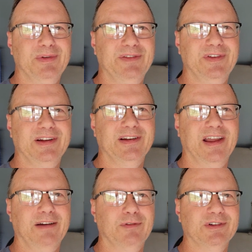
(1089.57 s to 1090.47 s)
But if it
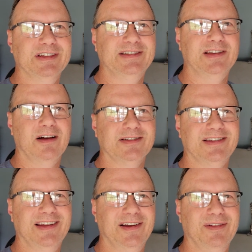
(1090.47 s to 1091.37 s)
like really
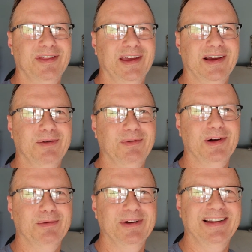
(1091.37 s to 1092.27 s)
sucks, then I don't think I
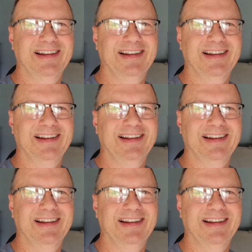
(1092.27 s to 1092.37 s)
will. But